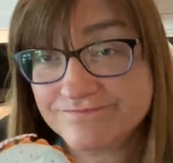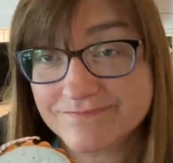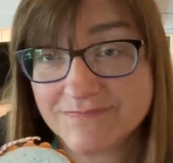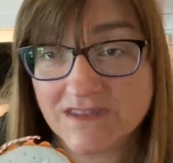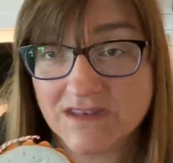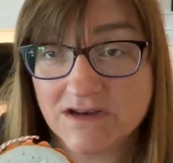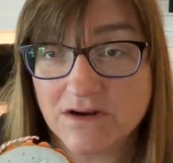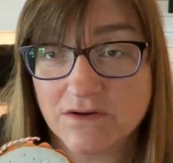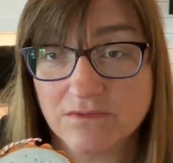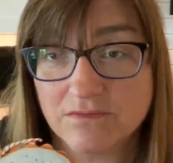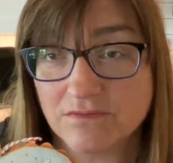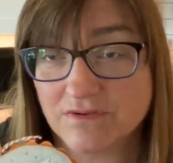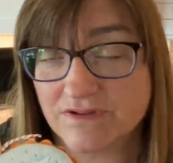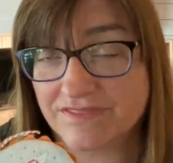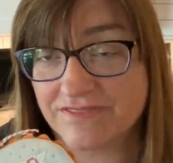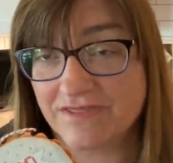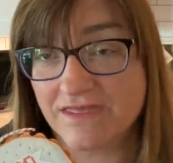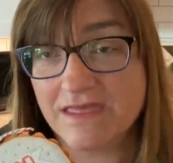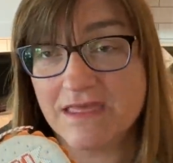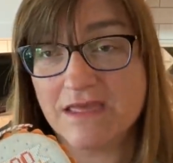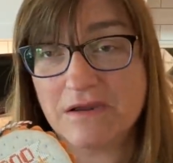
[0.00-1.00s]
you know,
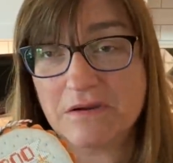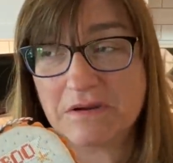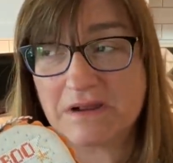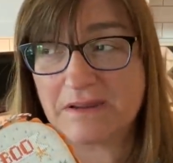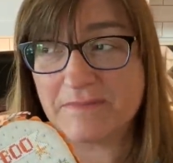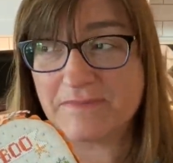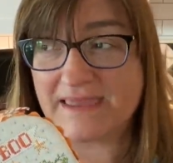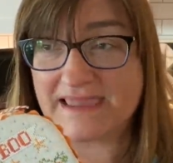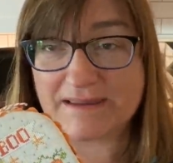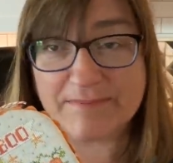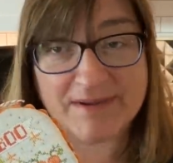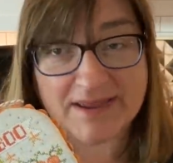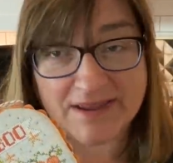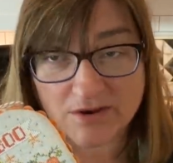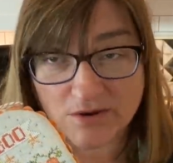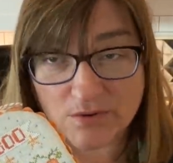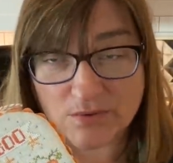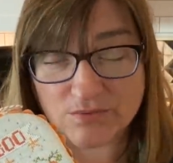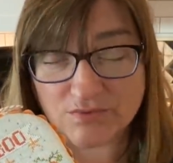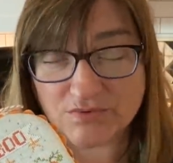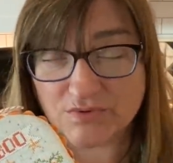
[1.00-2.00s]
with, I make my
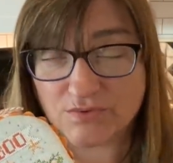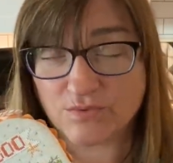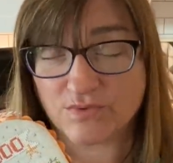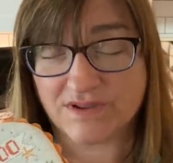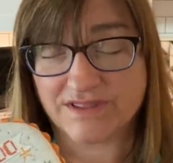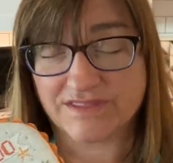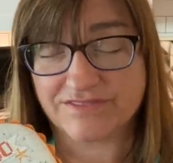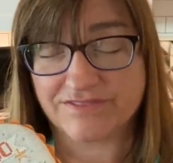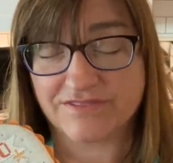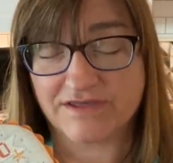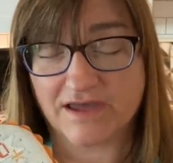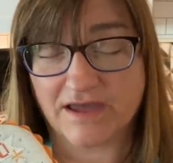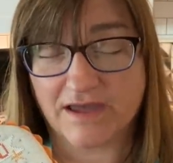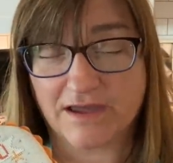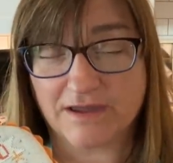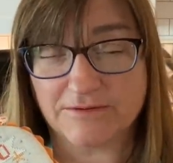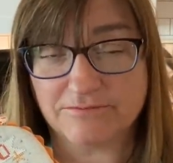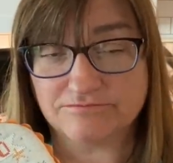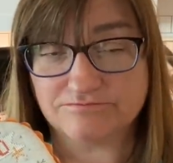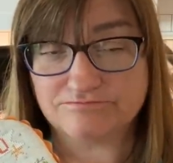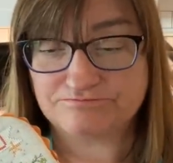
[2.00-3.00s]
own with
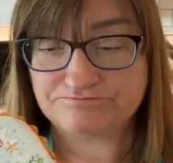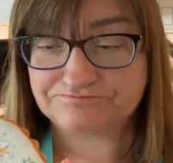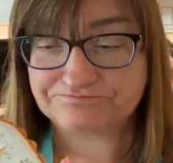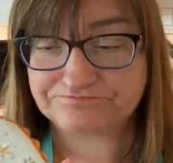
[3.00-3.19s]
um,